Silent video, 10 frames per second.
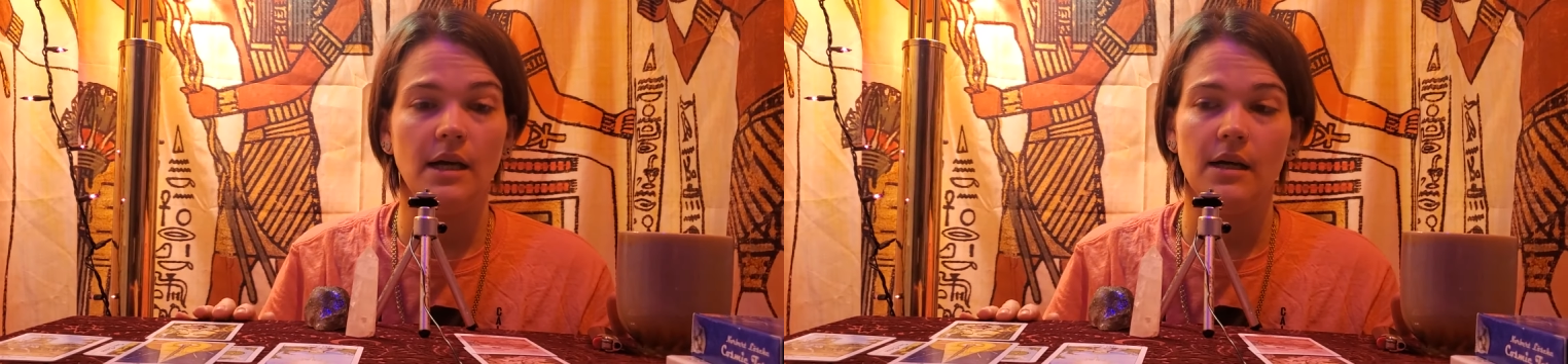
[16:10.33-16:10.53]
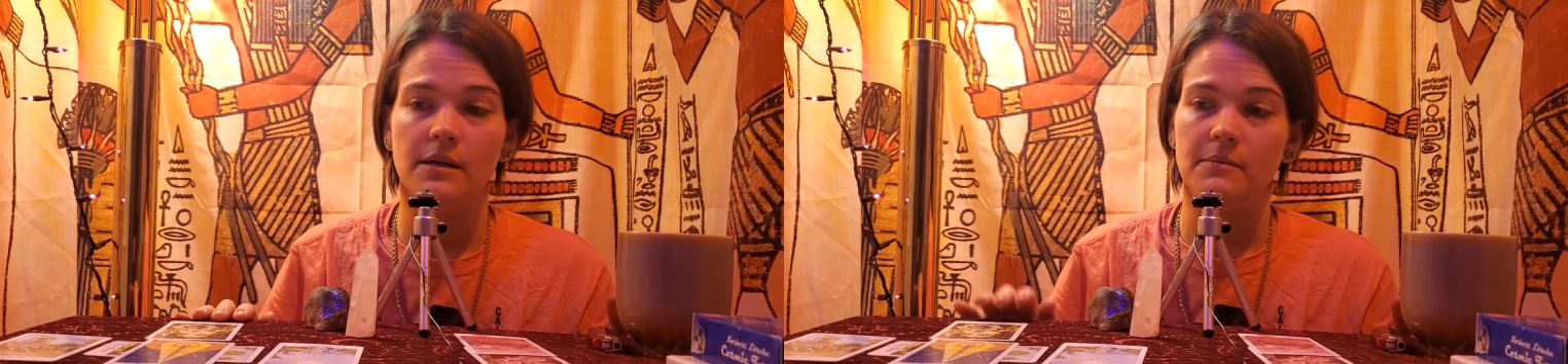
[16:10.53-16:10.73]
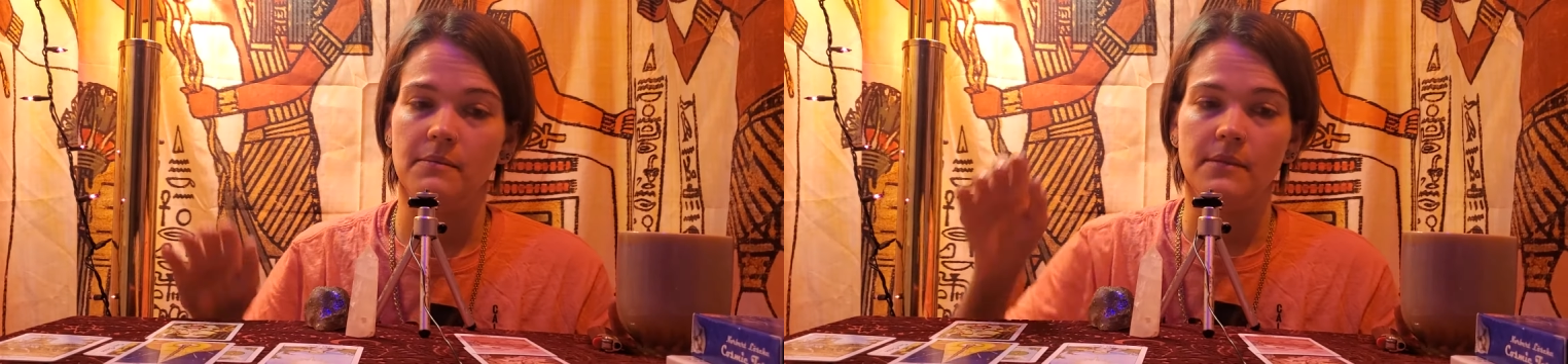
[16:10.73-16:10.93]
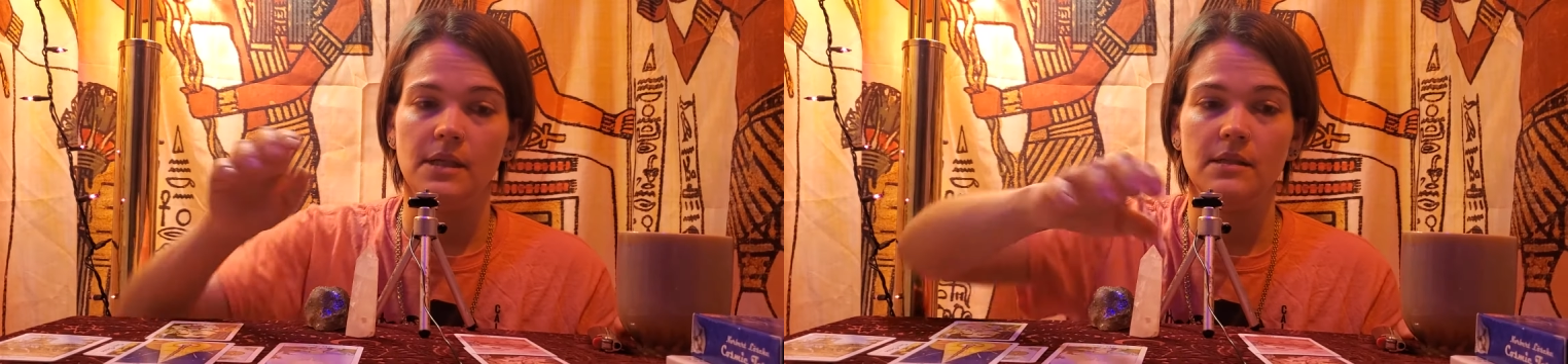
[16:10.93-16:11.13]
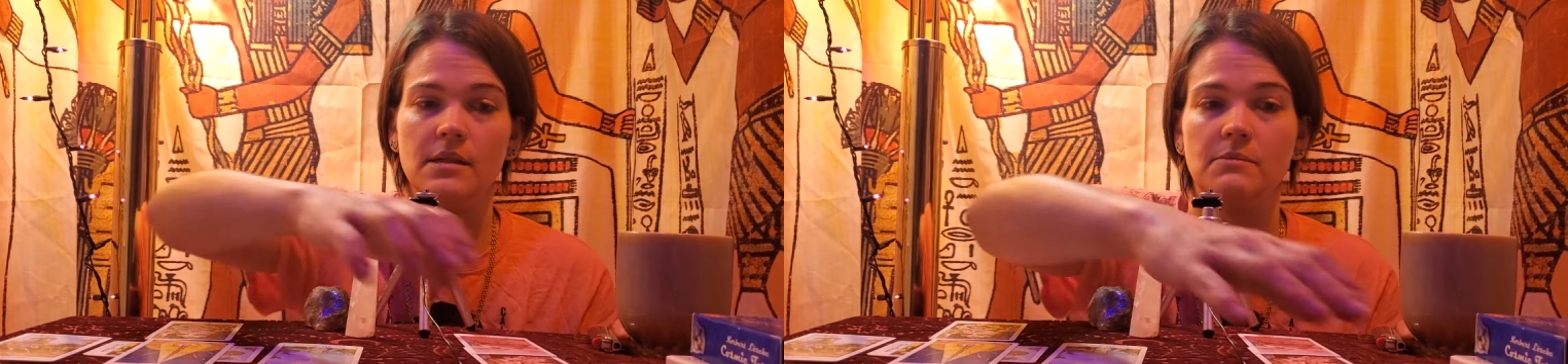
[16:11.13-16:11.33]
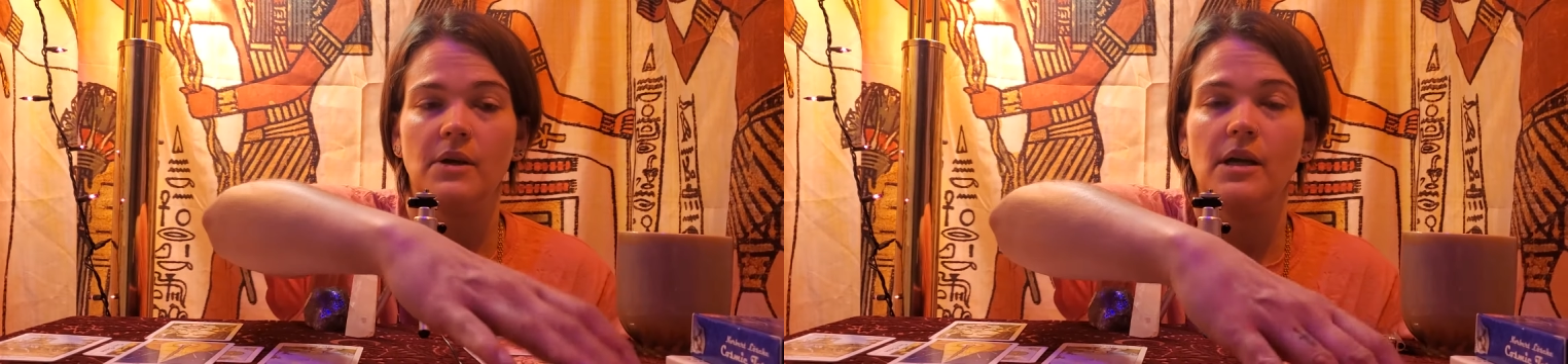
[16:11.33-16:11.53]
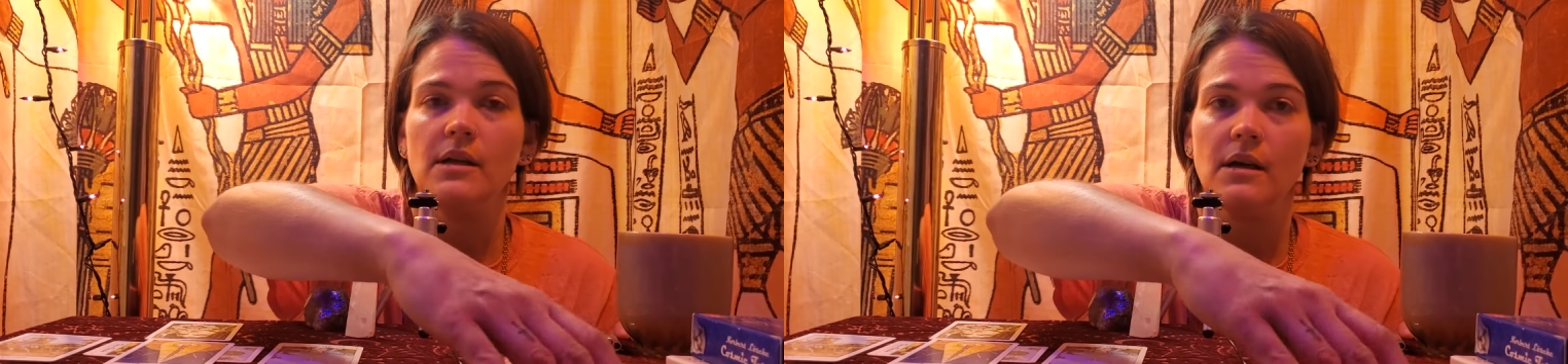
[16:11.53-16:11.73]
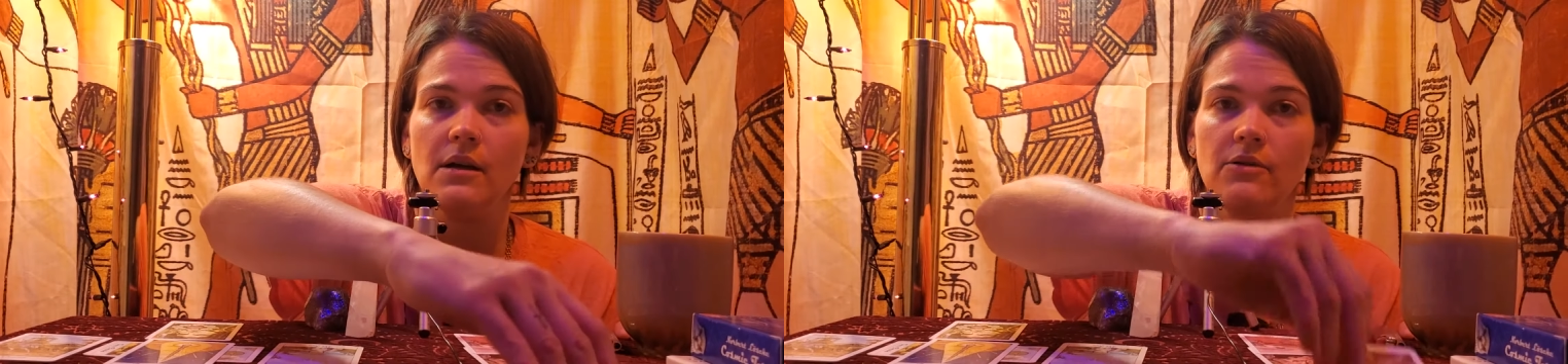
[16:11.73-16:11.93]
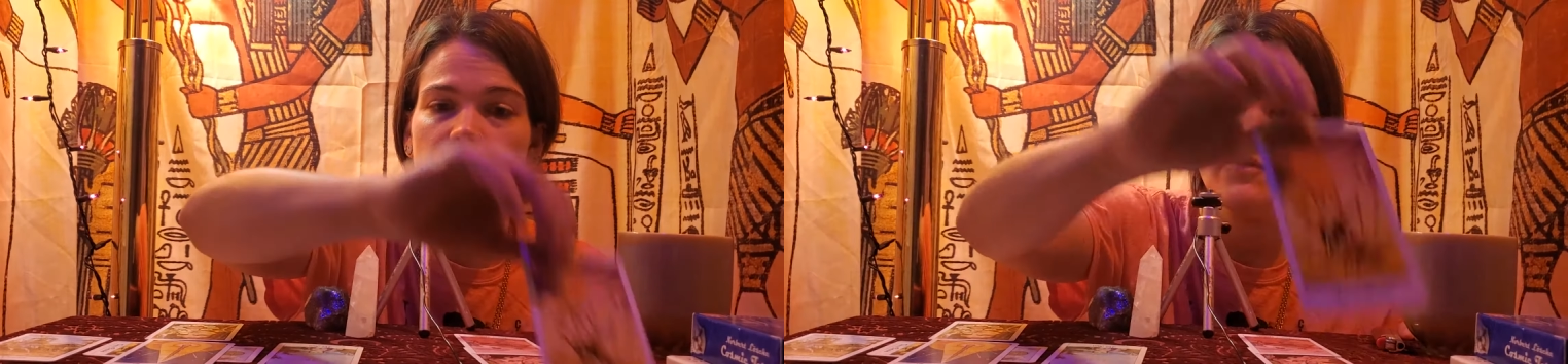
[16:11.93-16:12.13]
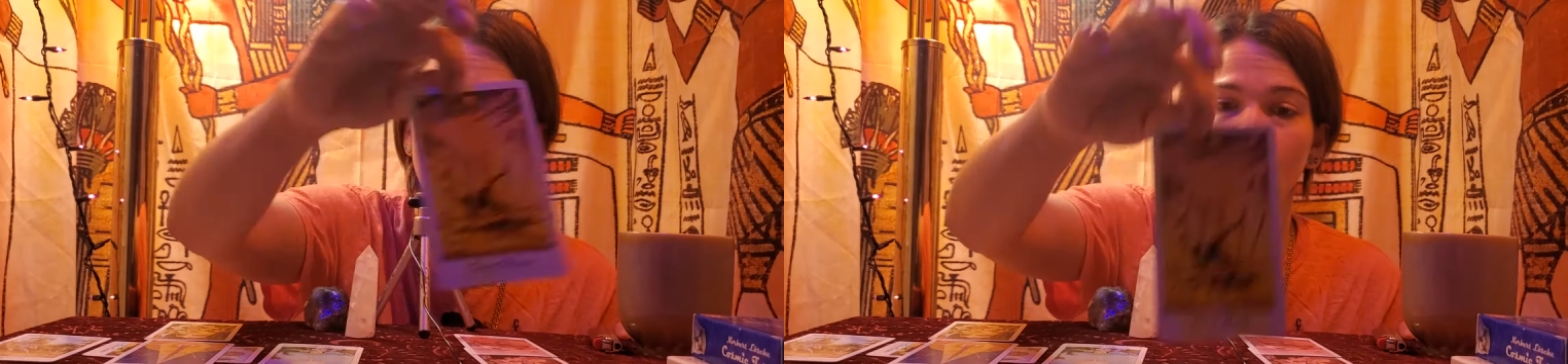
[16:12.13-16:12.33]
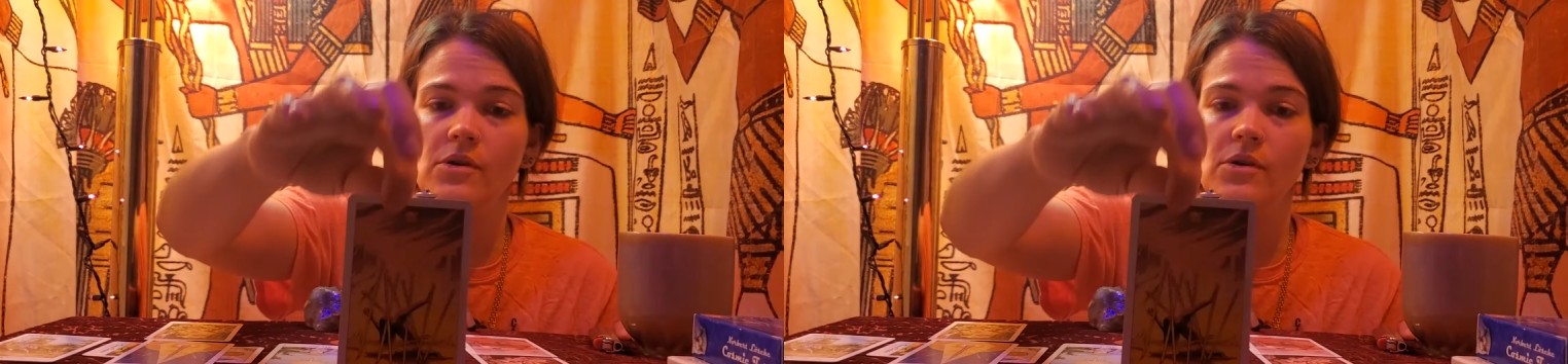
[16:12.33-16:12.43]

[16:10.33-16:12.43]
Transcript: um, in spite of